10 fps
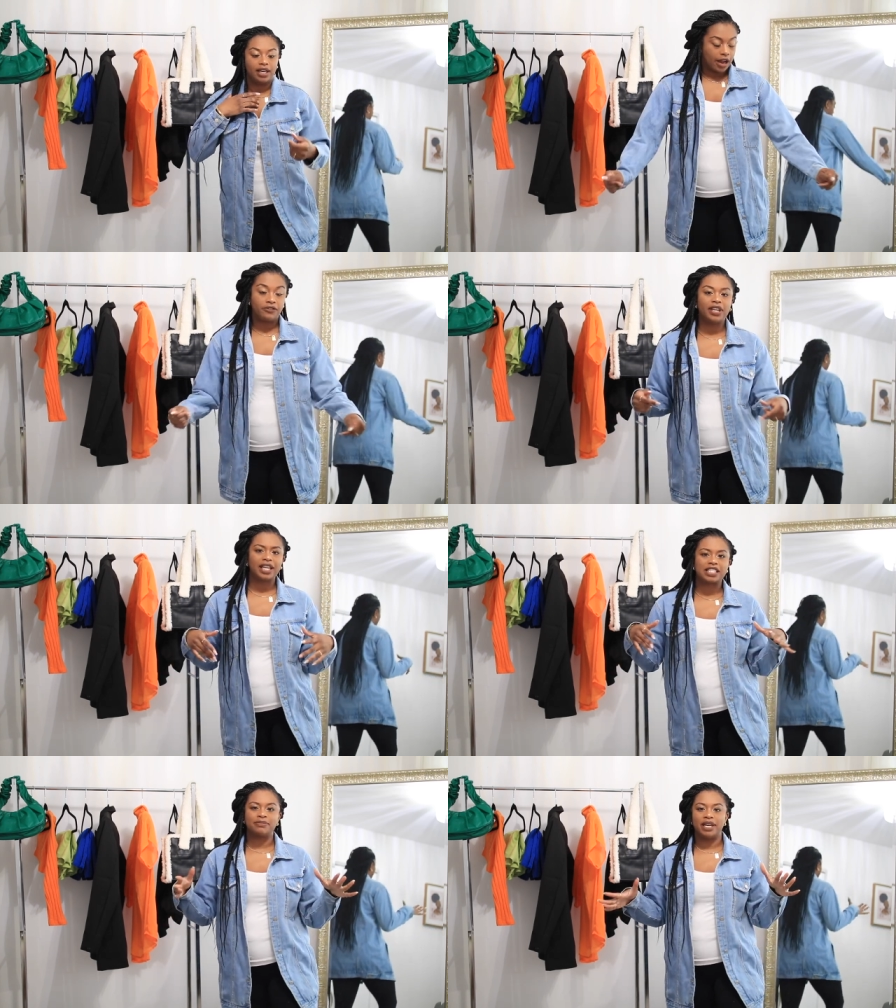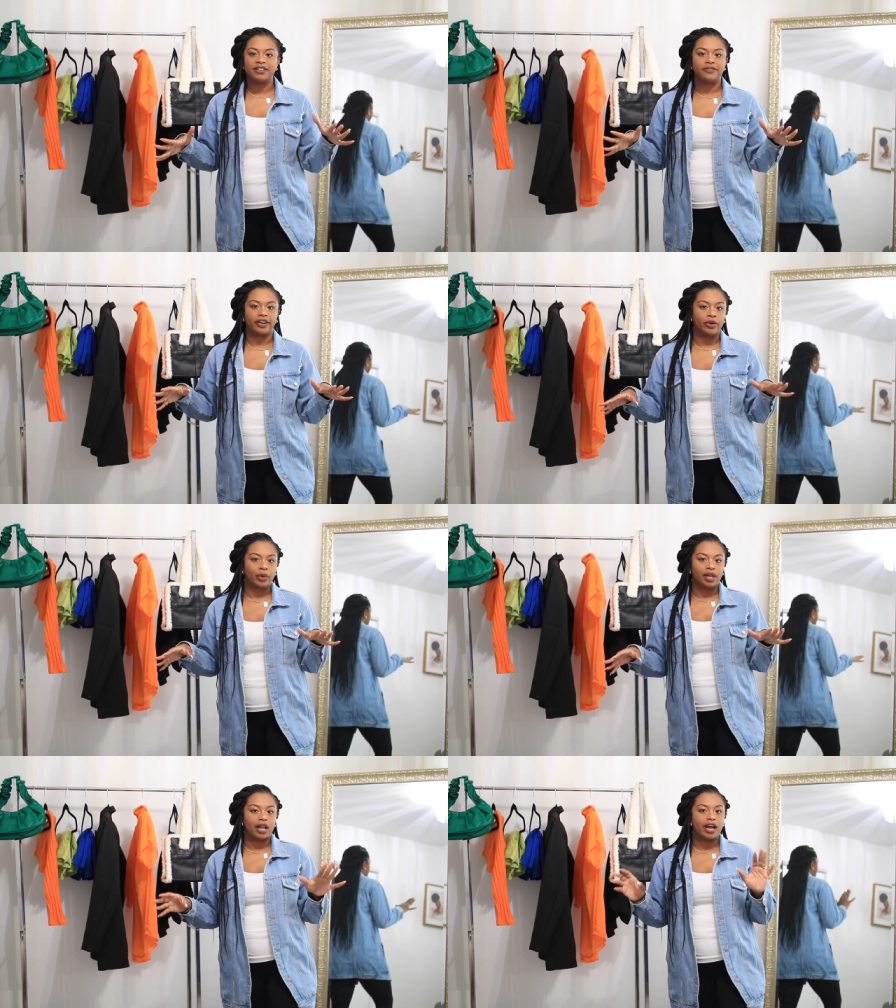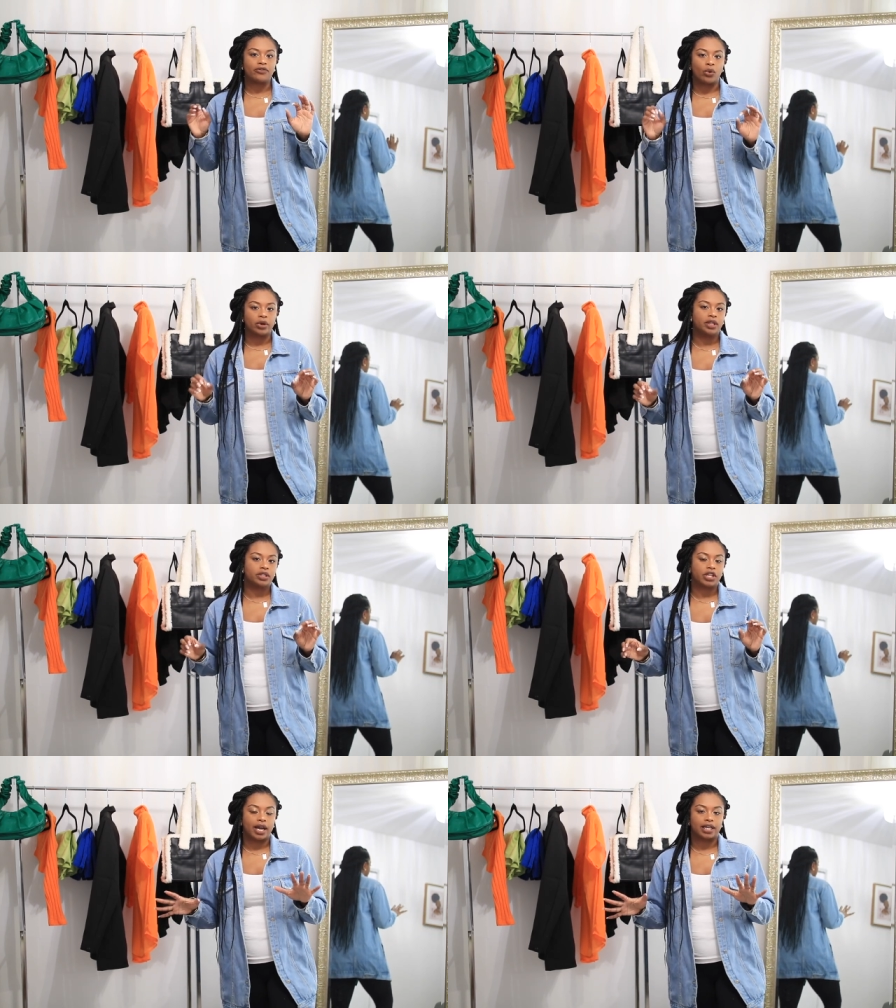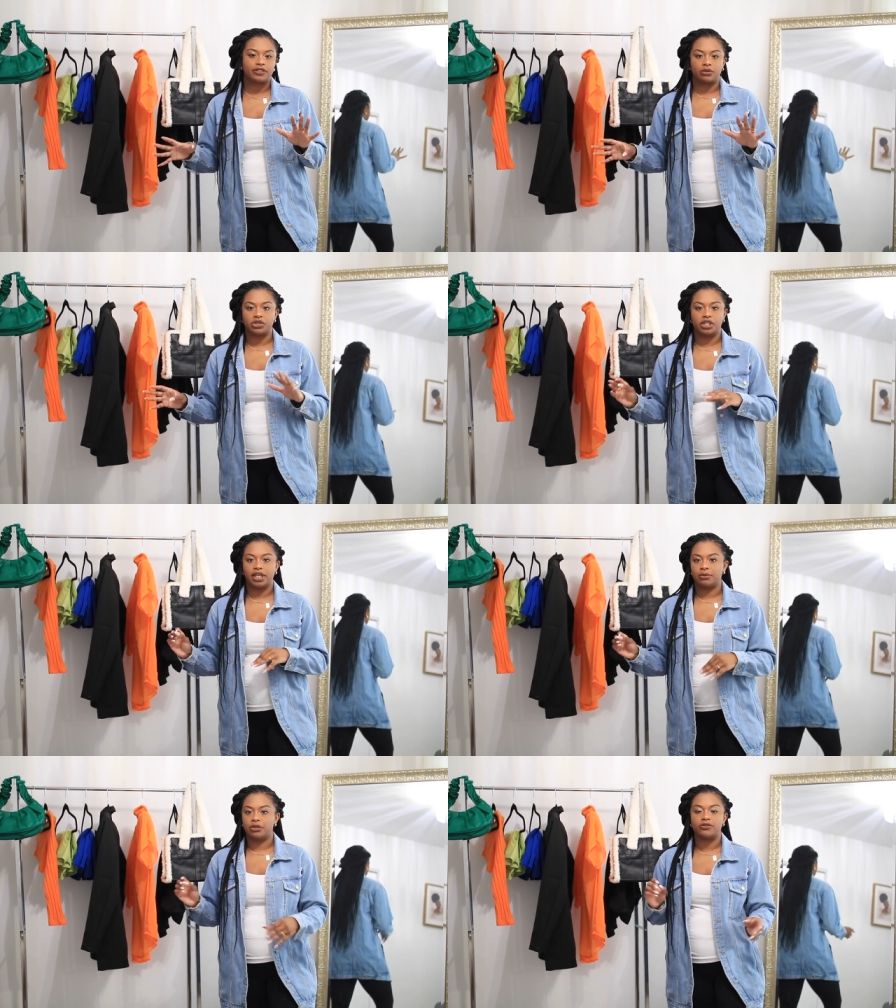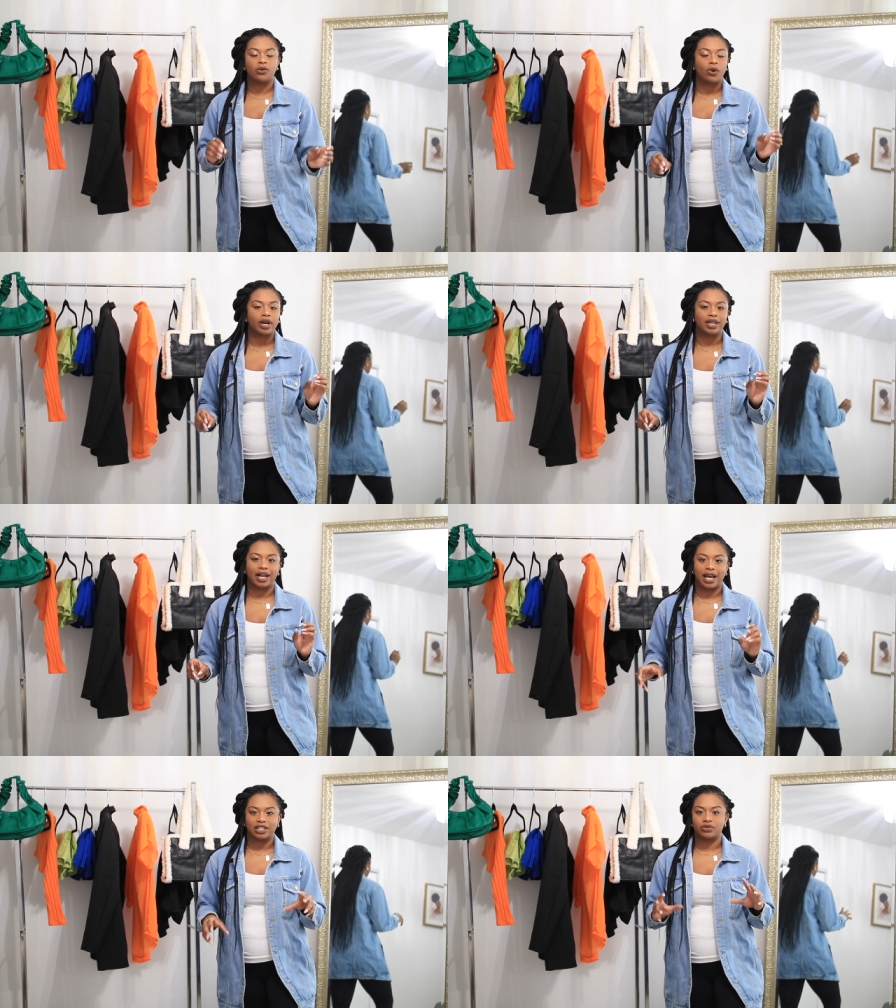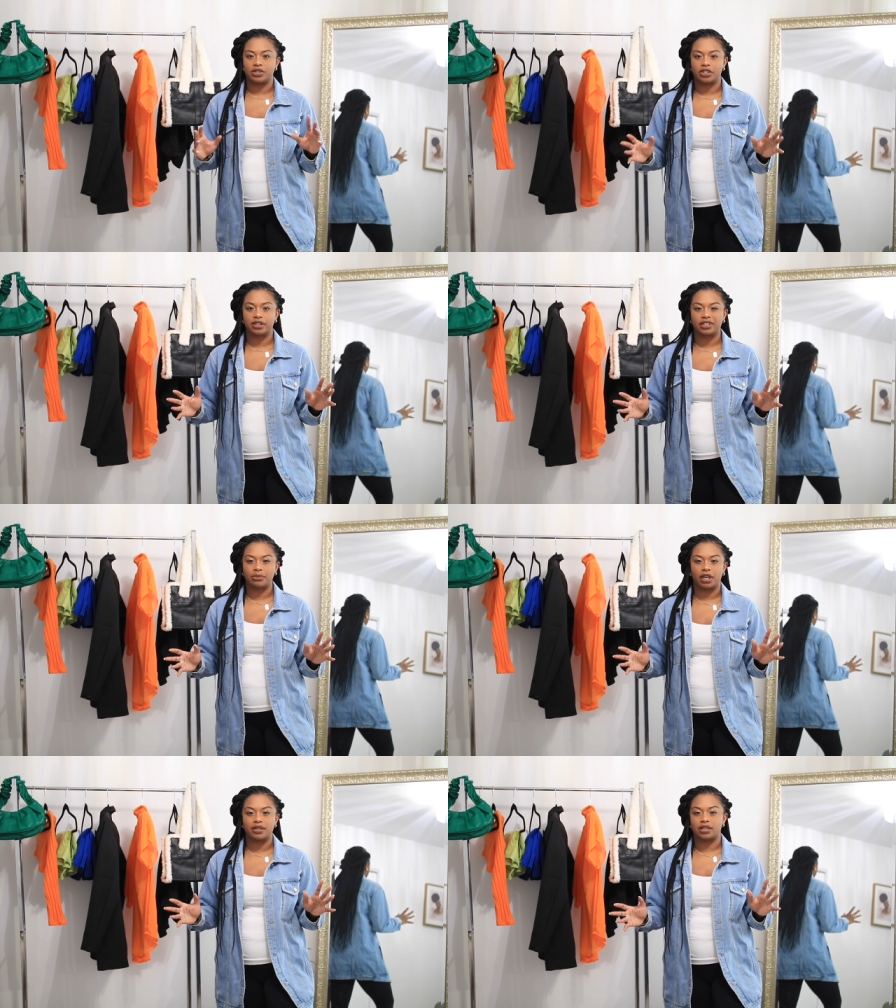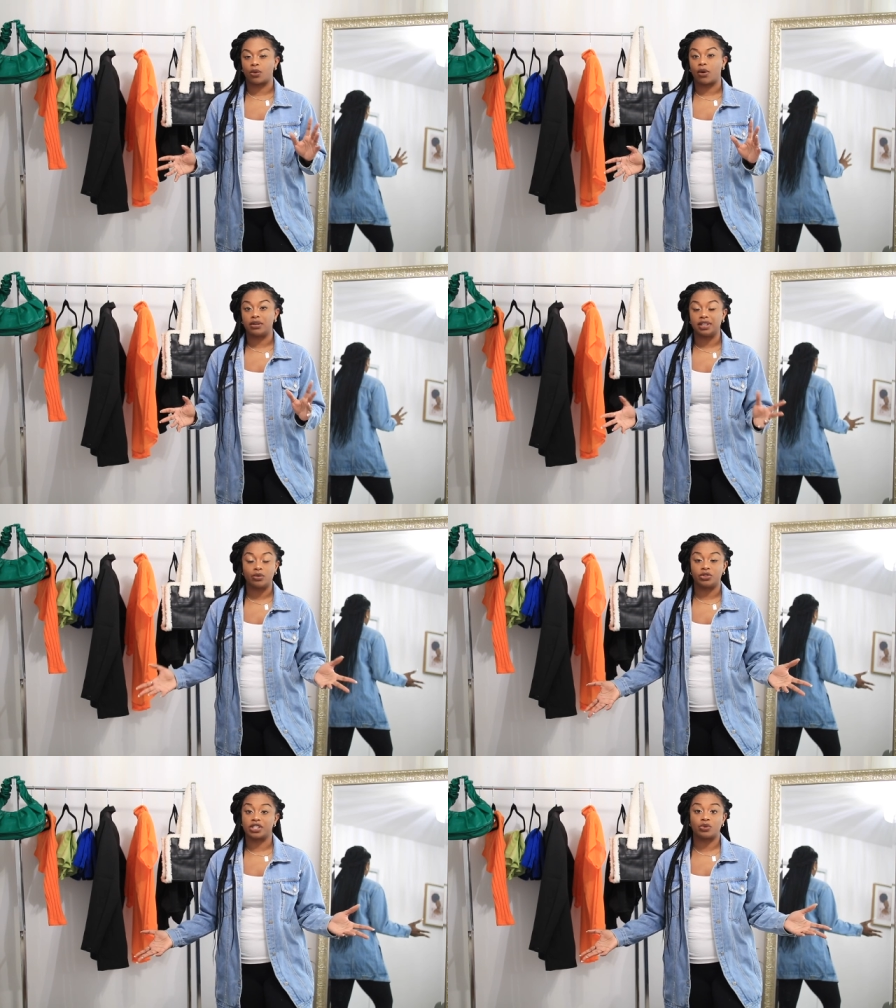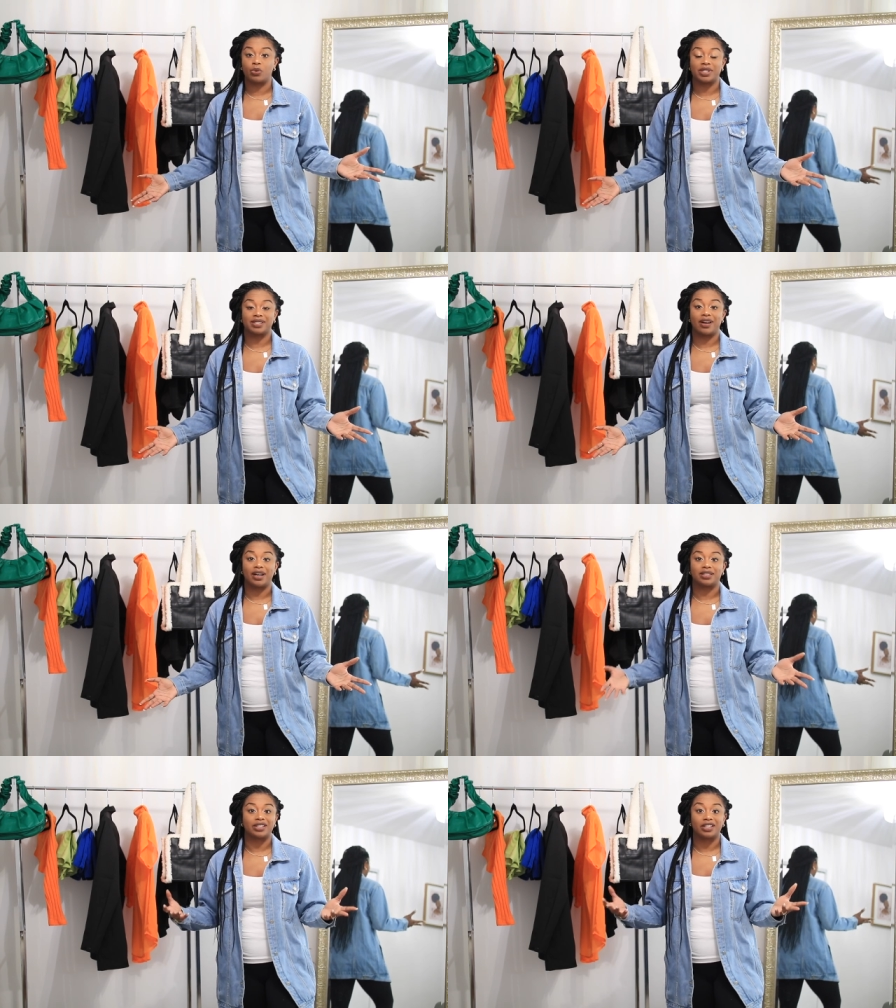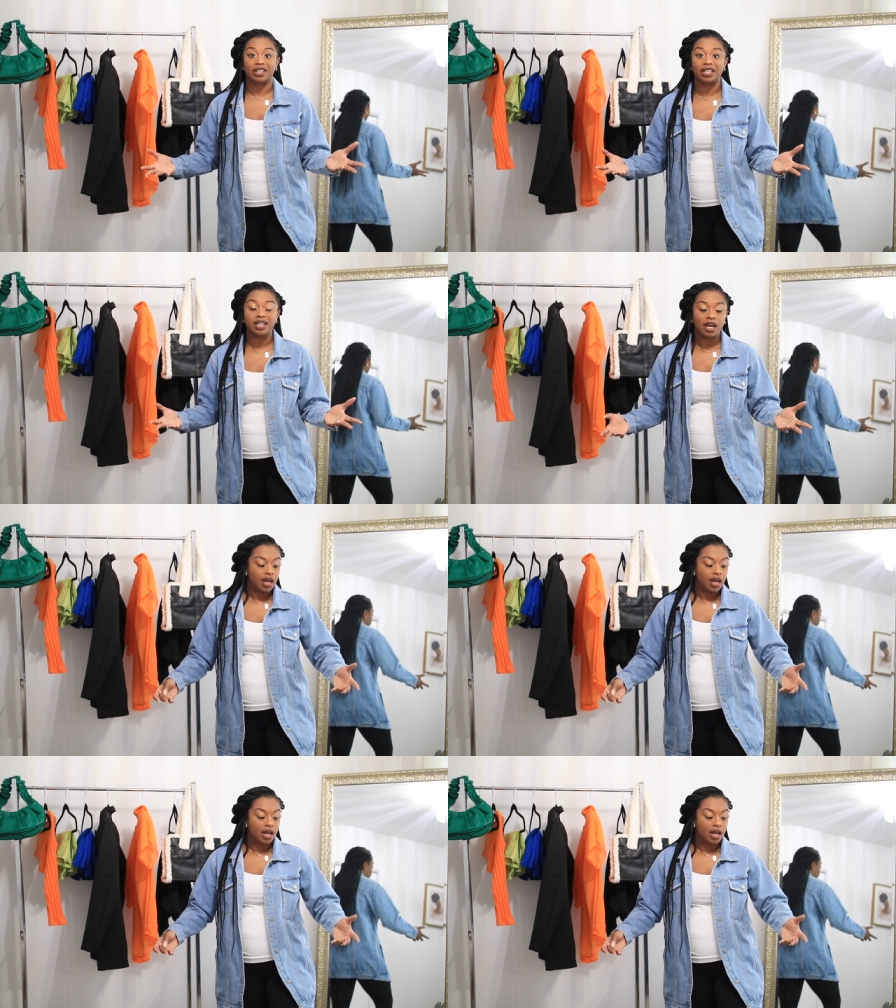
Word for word: I feel like it's made very well. I've ordered jackets from Shein before and I had to return them because the quality just was not good.